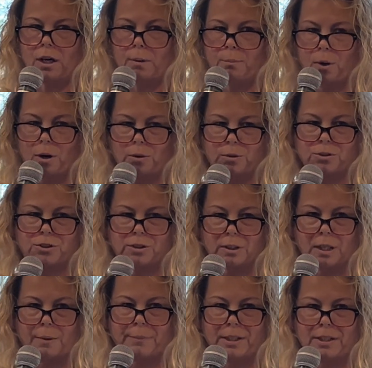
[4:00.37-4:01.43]
approach.
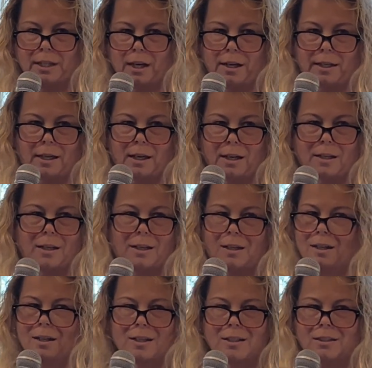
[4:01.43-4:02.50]
Let me tell you,
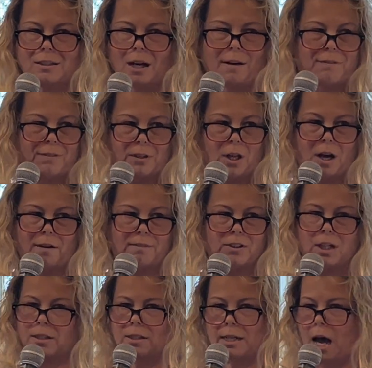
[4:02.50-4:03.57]
tough love
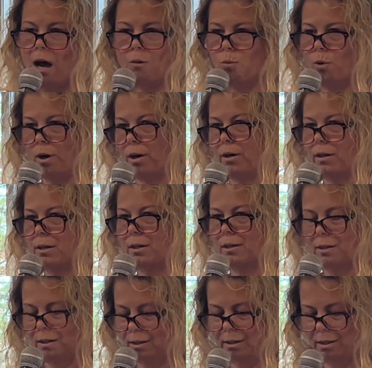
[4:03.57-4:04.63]
does not work
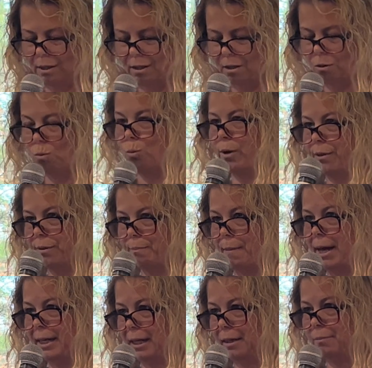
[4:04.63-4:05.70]
with
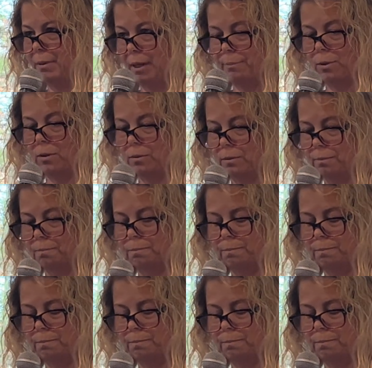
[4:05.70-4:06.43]
many people.